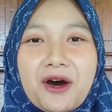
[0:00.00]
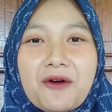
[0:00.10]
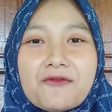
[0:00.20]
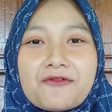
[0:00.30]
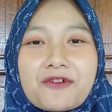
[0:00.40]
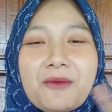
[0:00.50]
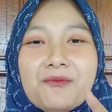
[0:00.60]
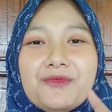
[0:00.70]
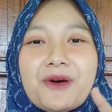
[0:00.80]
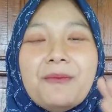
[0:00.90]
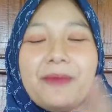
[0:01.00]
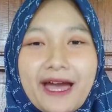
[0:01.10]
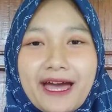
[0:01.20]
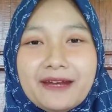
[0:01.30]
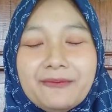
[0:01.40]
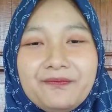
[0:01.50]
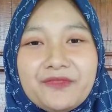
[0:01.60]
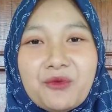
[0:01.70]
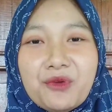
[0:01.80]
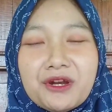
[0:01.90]
from the band,
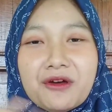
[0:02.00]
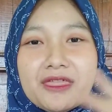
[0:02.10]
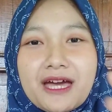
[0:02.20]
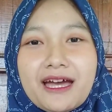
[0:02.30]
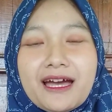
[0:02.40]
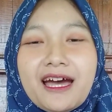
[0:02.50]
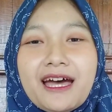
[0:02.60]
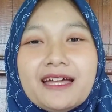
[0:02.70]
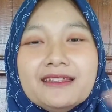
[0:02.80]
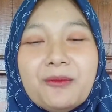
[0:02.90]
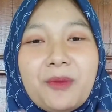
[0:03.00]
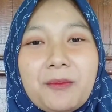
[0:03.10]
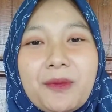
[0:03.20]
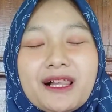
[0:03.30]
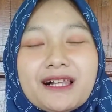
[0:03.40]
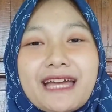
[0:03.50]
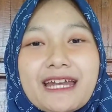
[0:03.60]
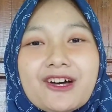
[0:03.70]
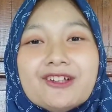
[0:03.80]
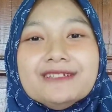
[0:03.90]
we know that the people
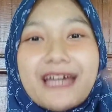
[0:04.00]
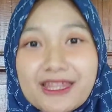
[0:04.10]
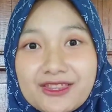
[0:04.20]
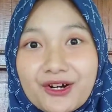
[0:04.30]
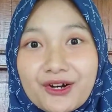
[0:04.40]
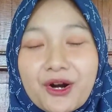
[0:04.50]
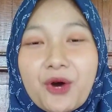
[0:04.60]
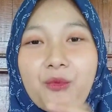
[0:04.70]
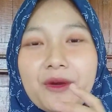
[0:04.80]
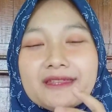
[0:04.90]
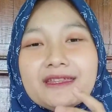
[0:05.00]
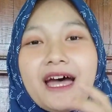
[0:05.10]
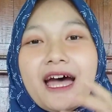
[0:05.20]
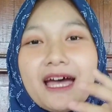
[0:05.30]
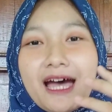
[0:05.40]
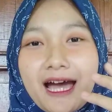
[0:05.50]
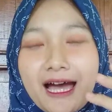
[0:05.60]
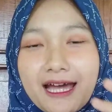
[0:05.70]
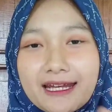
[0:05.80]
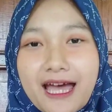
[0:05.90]
cannot gather with
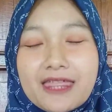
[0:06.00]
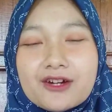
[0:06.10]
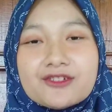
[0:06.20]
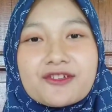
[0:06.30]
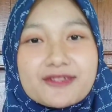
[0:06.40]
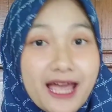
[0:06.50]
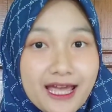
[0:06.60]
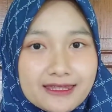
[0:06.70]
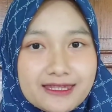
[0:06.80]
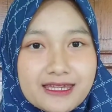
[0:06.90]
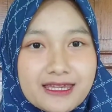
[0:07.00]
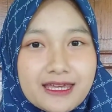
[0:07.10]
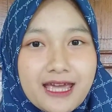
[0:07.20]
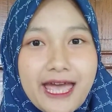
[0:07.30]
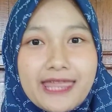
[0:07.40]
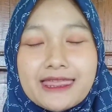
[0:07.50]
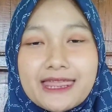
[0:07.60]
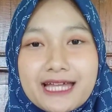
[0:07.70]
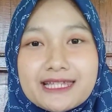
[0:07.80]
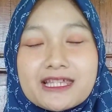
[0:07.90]
another society, and
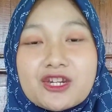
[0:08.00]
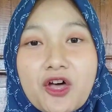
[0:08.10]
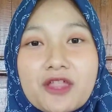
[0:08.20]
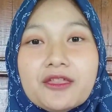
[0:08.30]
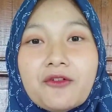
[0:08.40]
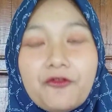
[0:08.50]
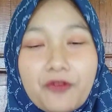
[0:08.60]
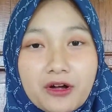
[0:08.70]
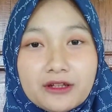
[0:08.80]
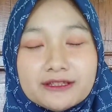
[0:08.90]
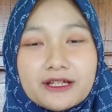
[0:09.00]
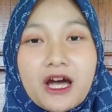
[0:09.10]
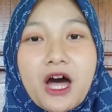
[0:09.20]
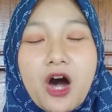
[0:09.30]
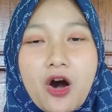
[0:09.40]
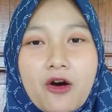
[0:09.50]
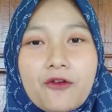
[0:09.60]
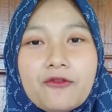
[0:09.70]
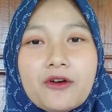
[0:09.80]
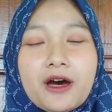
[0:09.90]
that's not the fault of
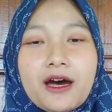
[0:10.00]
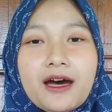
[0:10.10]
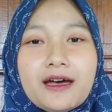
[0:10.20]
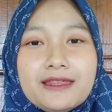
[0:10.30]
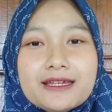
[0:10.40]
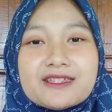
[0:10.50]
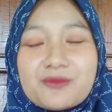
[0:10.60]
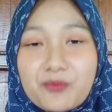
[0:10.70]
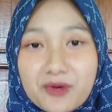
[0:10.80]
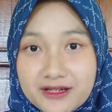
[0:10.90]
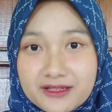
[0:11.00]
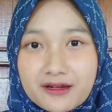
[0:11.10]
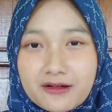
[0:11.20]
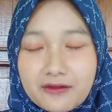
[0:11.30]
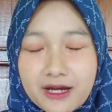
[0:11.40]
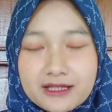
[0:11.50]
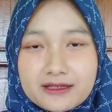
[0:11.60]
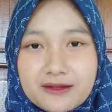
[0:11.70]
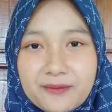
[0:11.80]
this person, right?